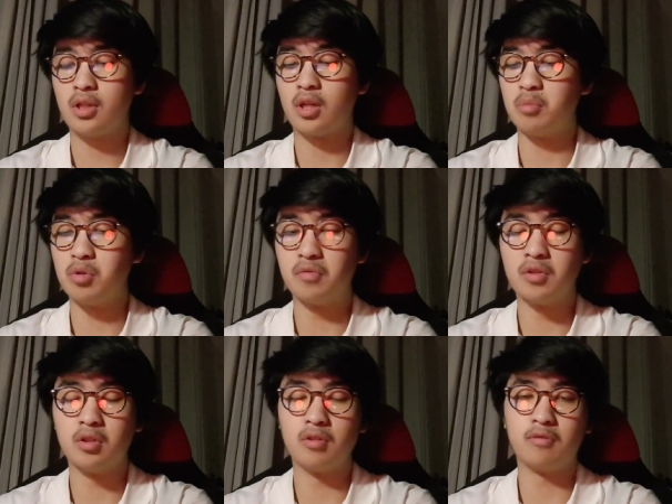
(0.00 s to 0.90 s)
and move the
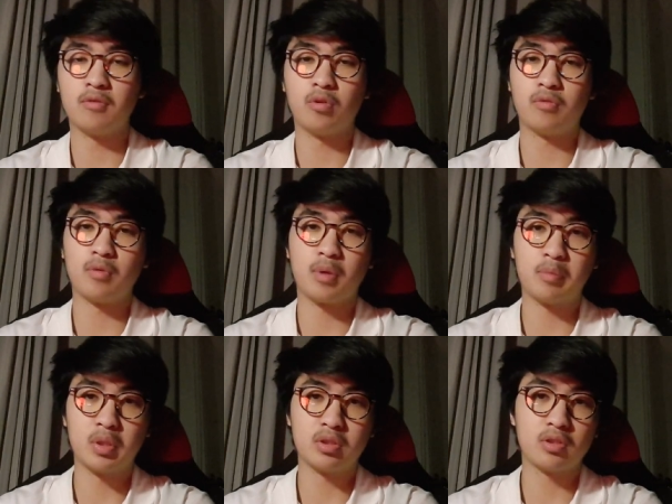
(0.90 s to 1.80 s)
needle forward for my
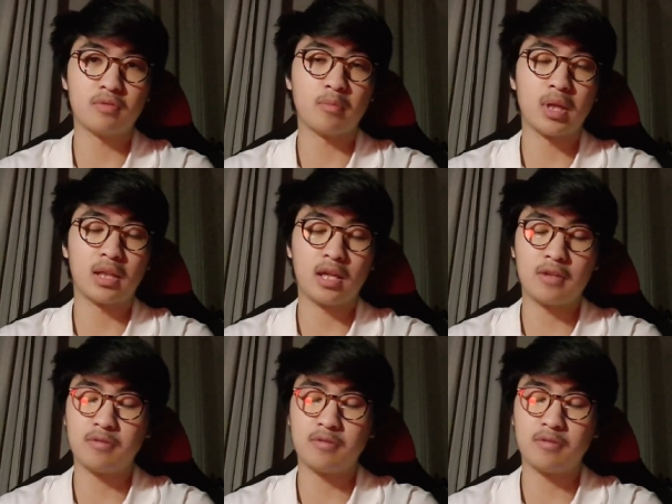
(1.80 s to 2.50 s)
business, for my life,